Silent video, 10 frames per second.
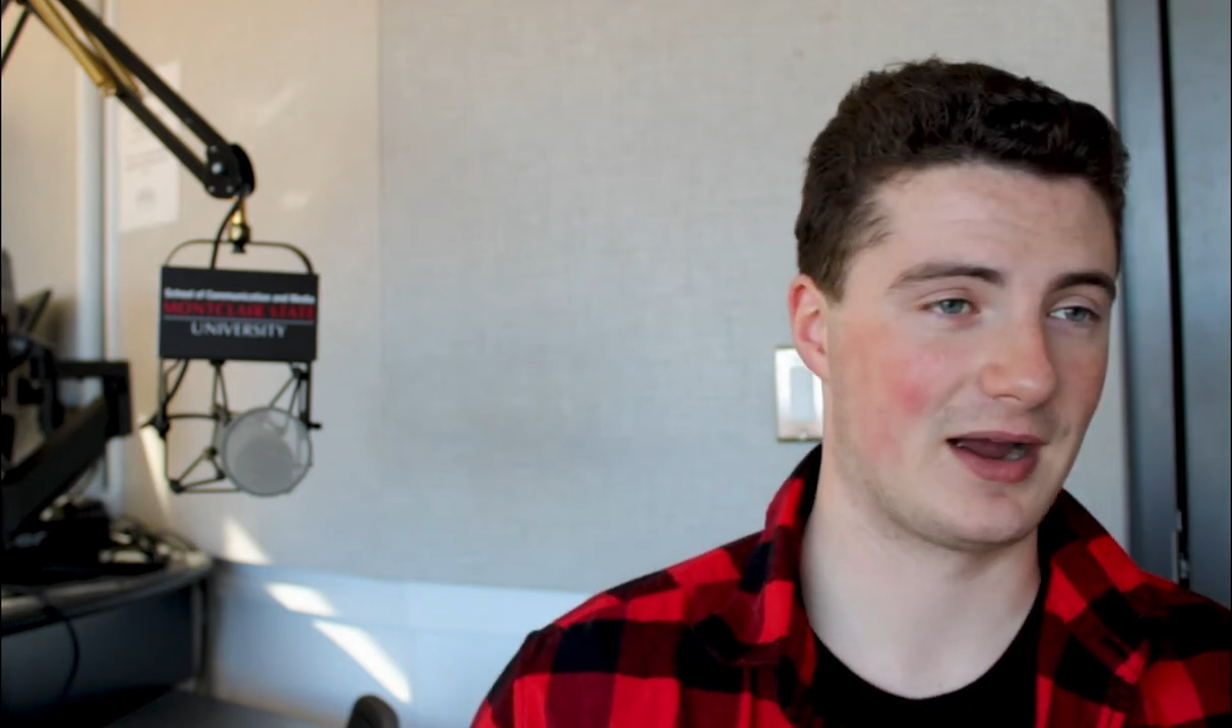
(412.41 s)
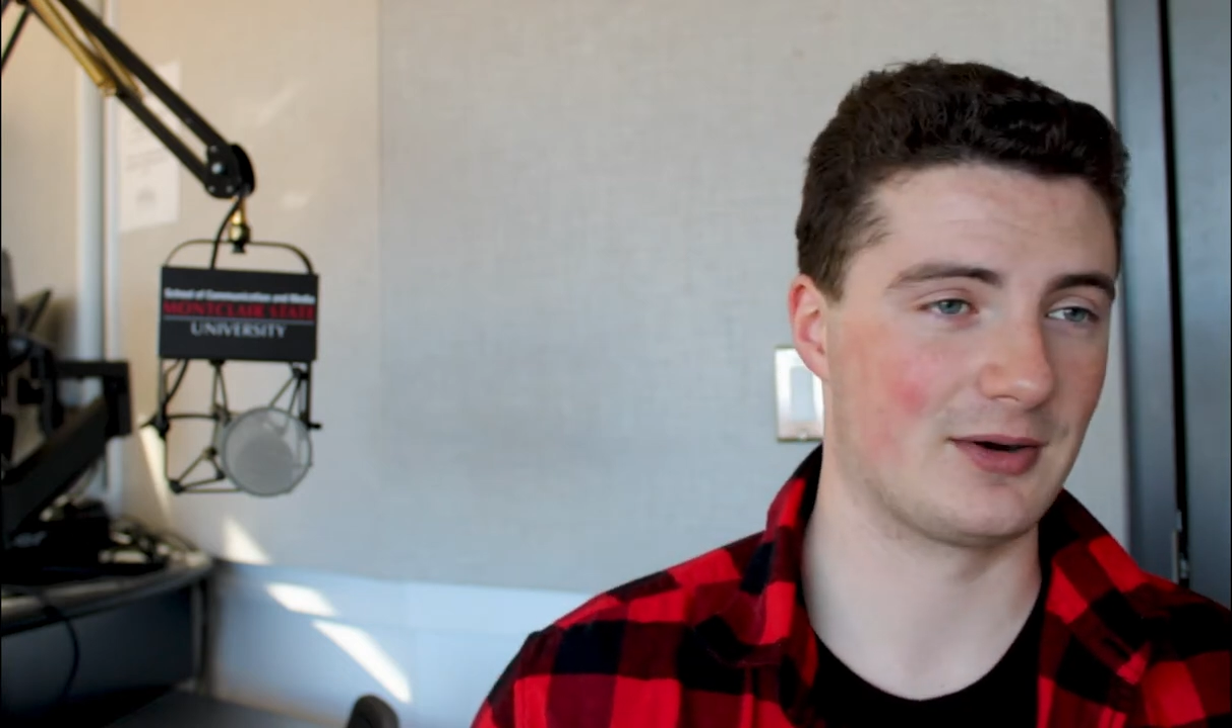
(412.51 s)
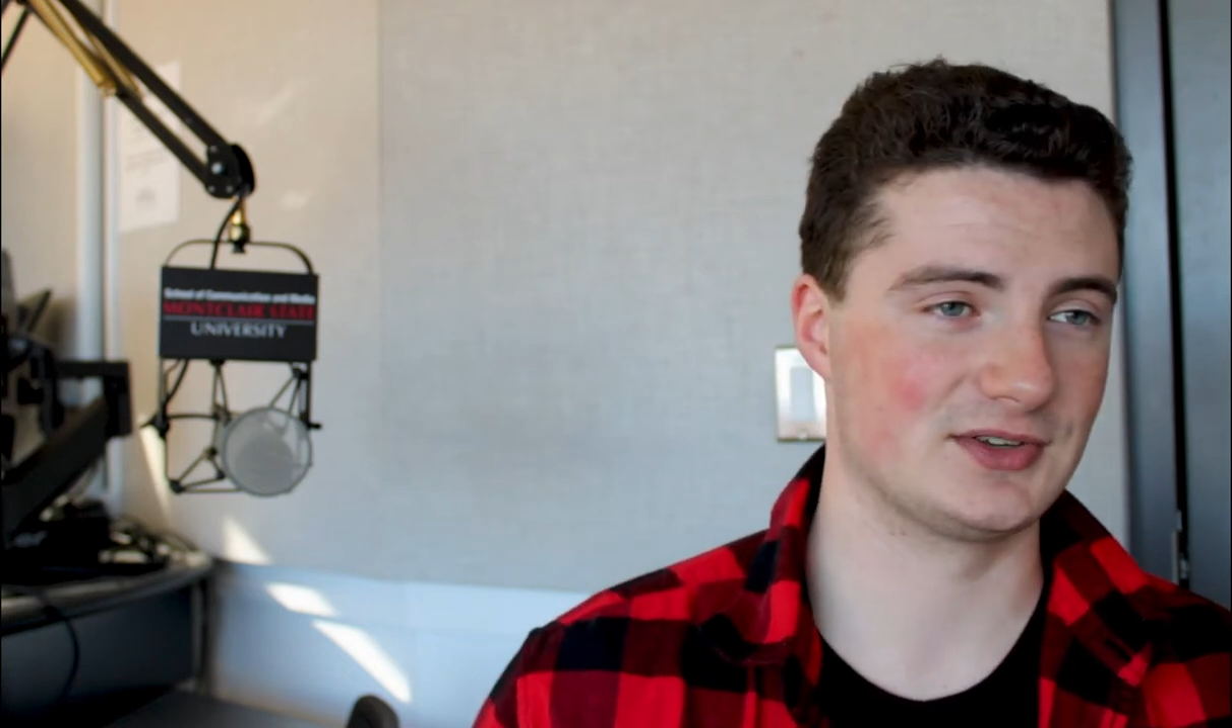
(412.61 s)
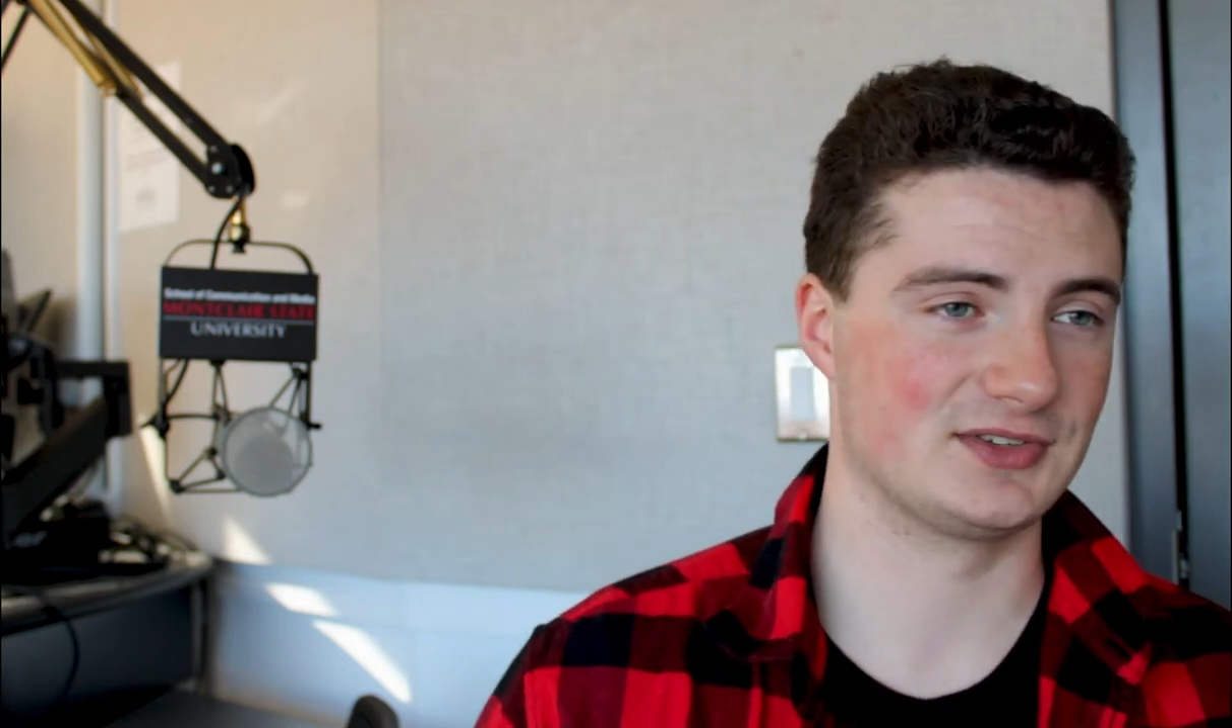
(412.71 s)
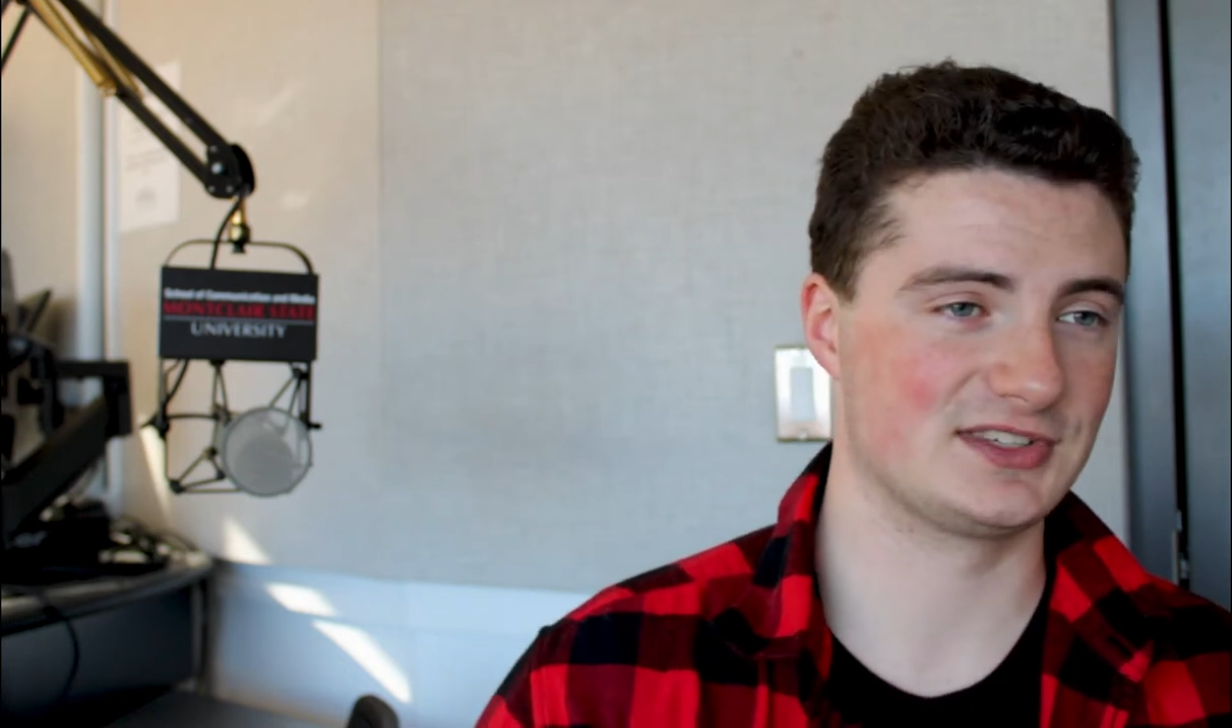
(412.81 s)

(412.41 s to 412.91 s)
hours at